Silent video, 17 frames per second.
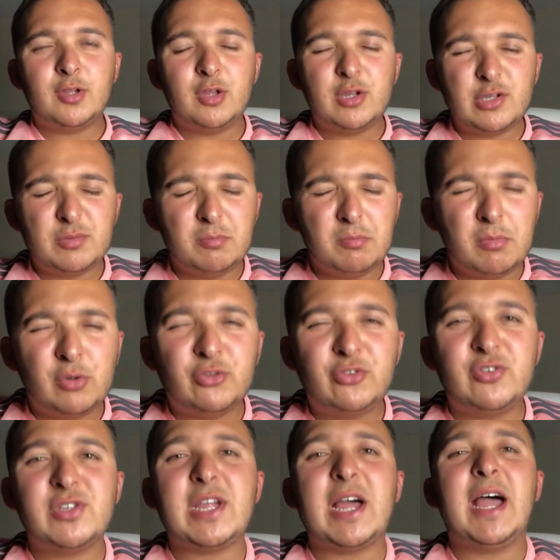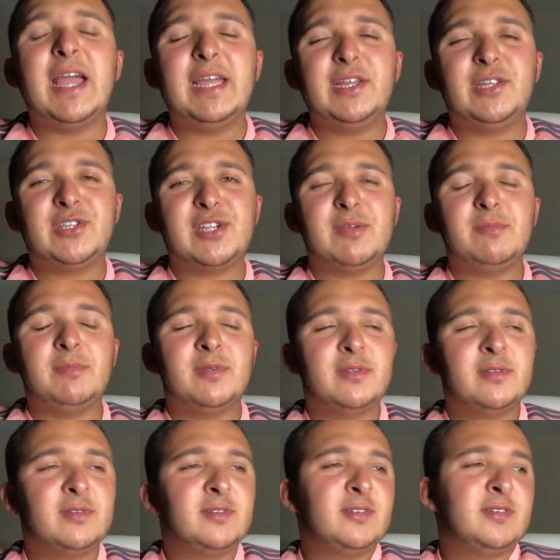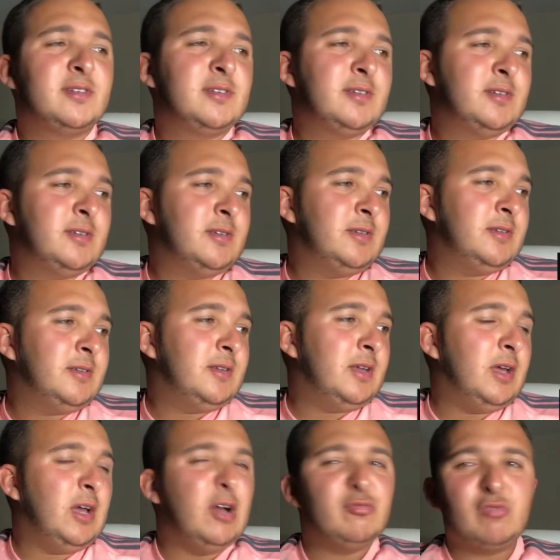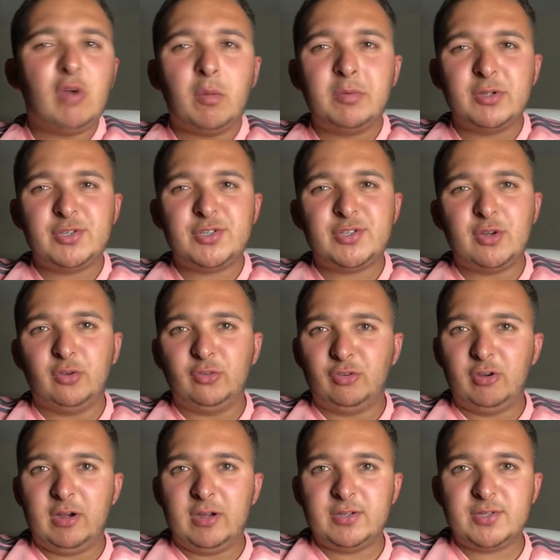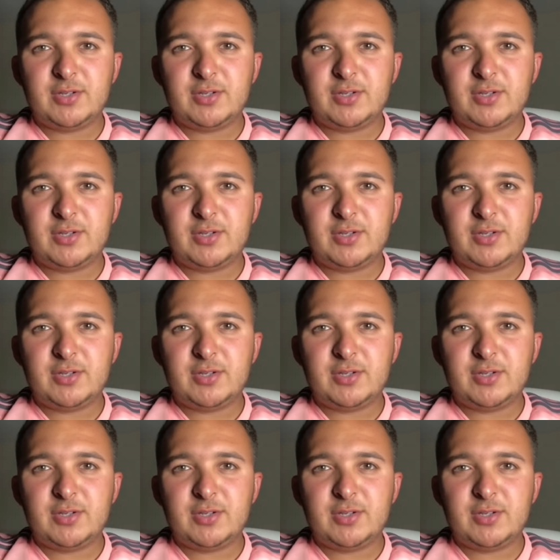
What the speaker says: as much as I hate him, Robert Snodgrass.